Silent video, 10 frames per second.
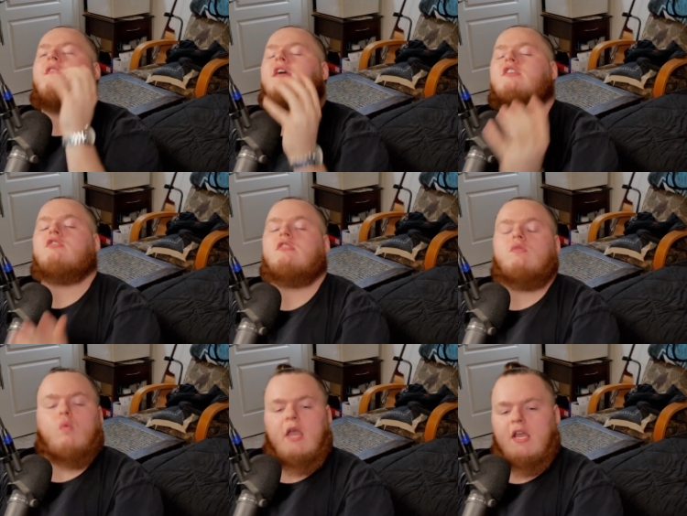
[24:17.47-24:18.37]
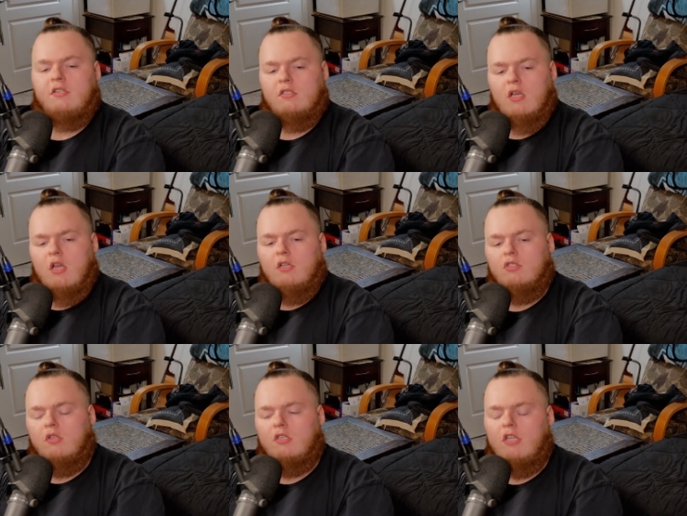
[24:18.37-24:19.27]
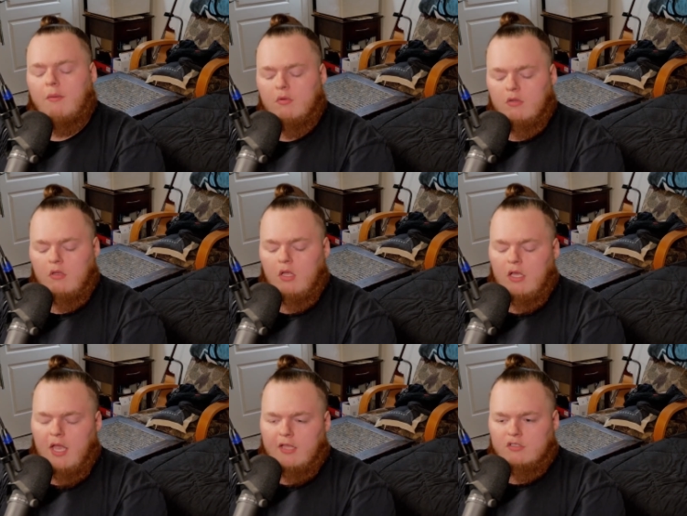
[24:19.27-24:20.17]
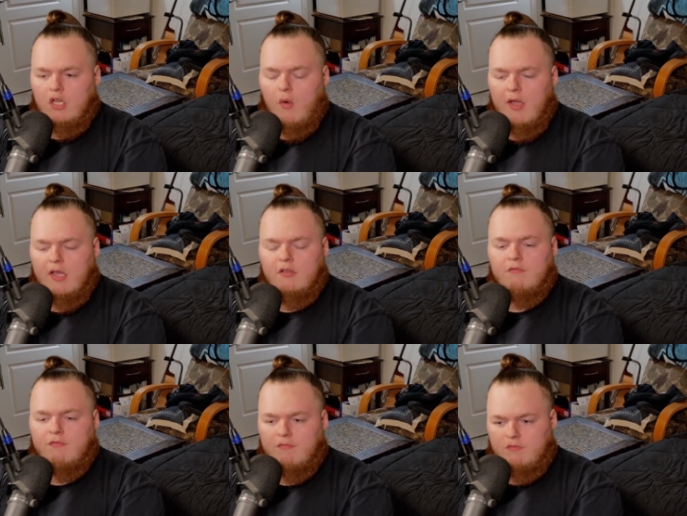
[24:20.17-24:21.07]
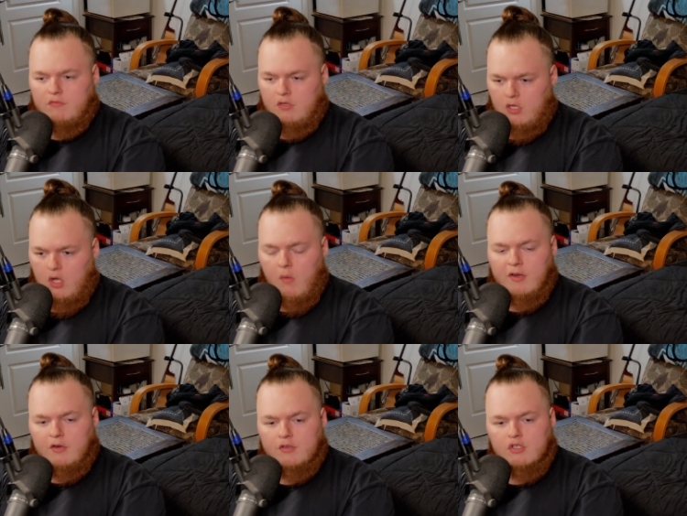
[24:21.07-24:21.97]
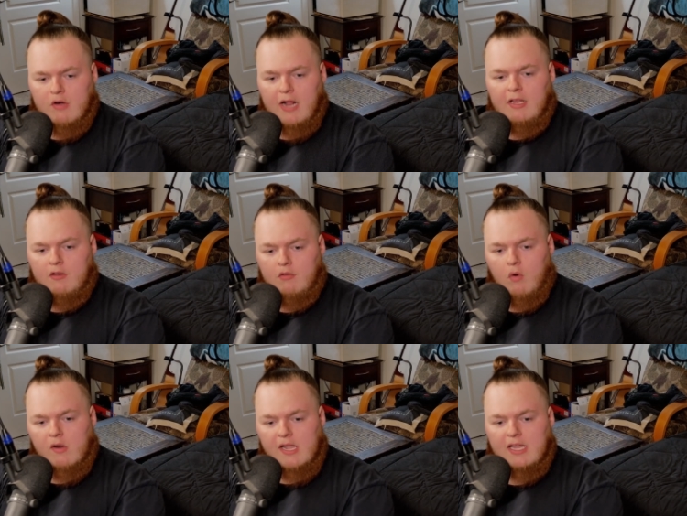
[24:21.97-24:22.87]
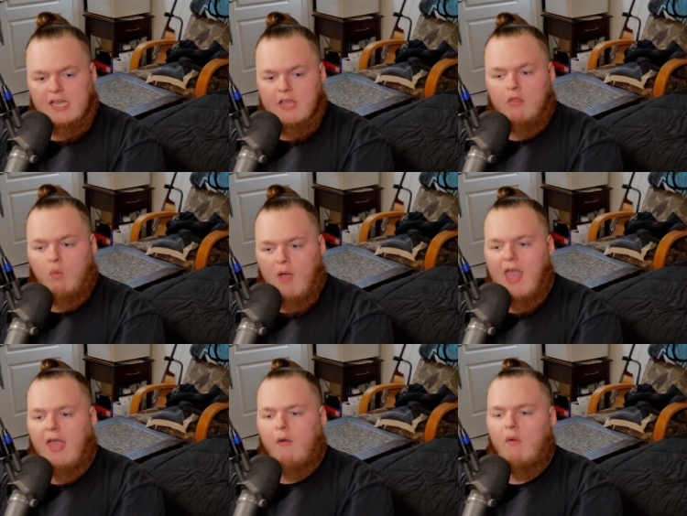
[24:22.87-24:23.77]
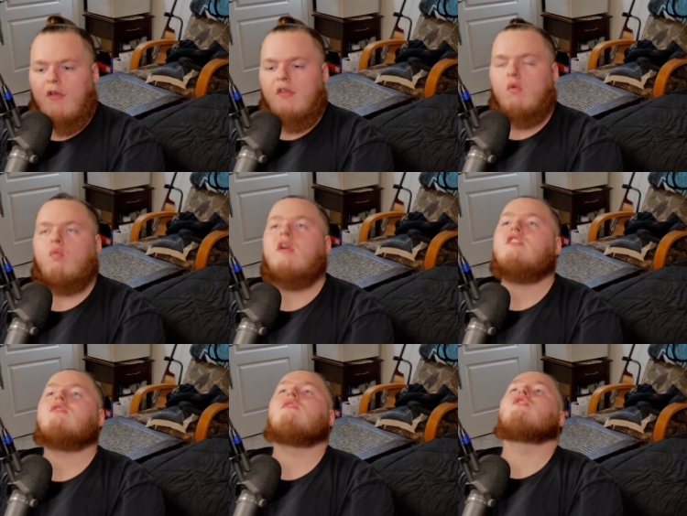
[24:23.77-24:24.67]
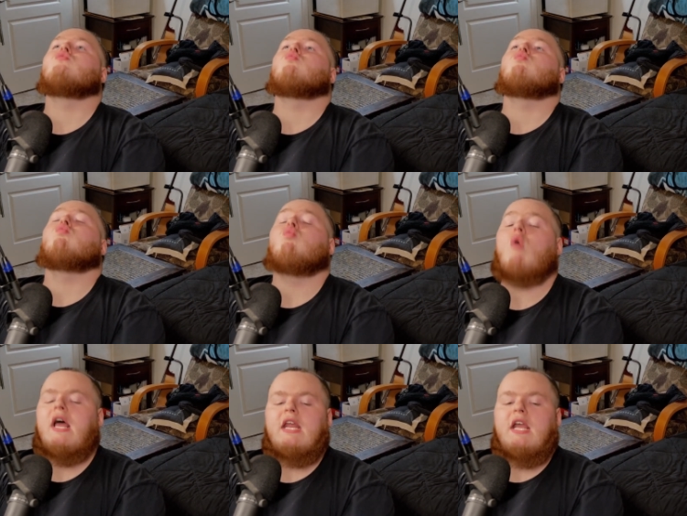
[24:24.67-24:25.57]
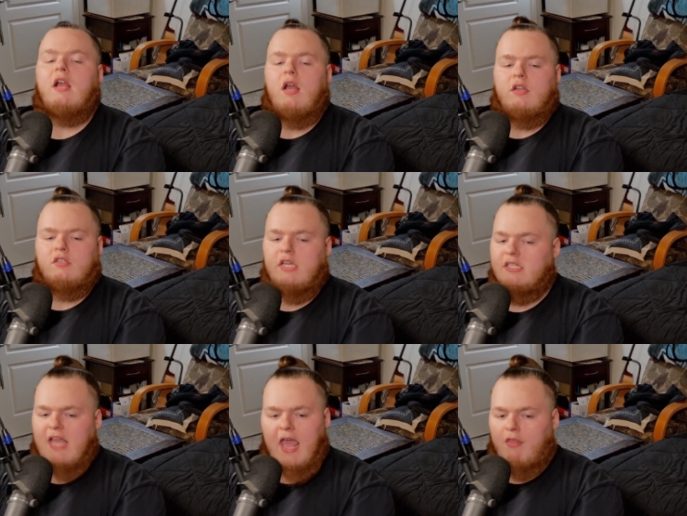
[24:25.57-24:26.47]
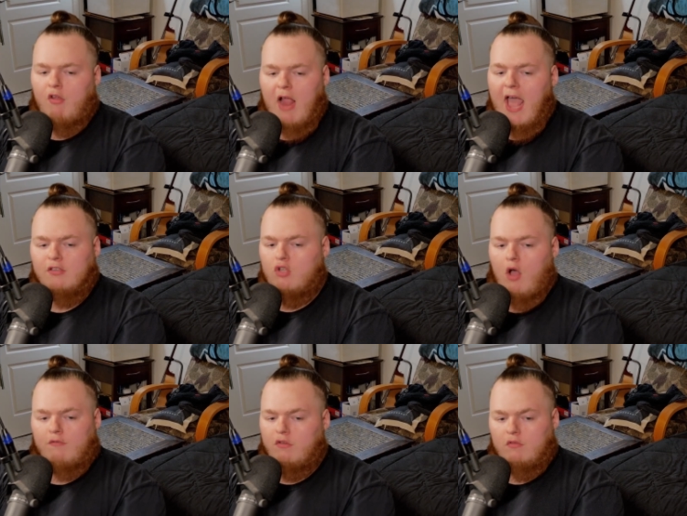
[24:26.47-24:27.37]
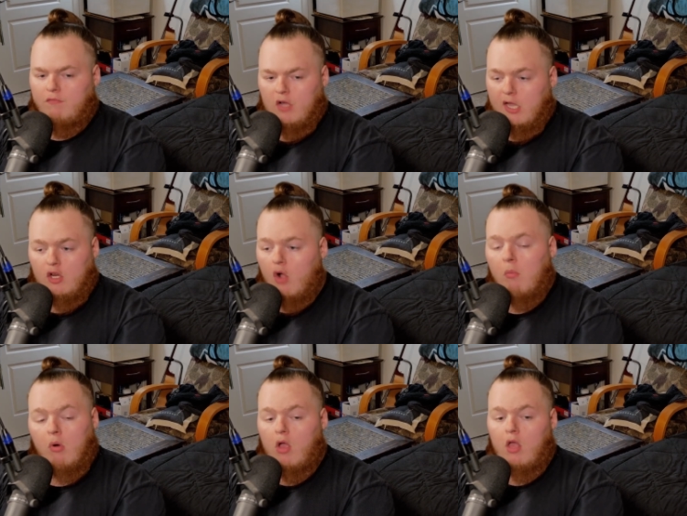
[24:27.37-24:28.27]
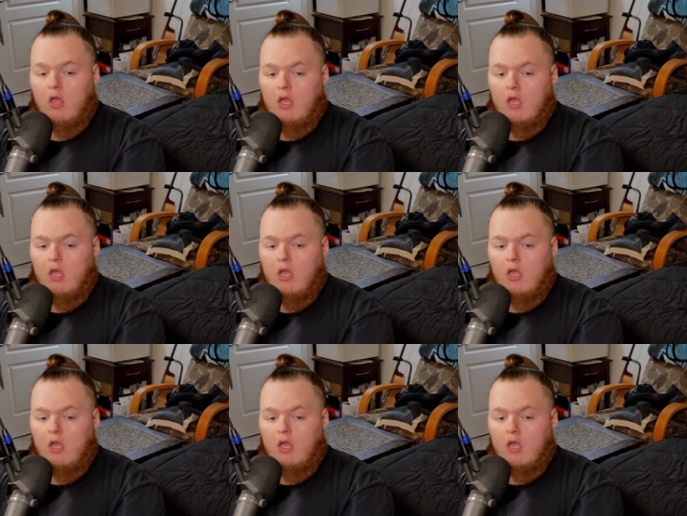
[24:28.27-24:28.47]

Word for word: They just switch. So the double is going and going to distract Itadori and get in the way while the original is running his their ass off to fucking Nobara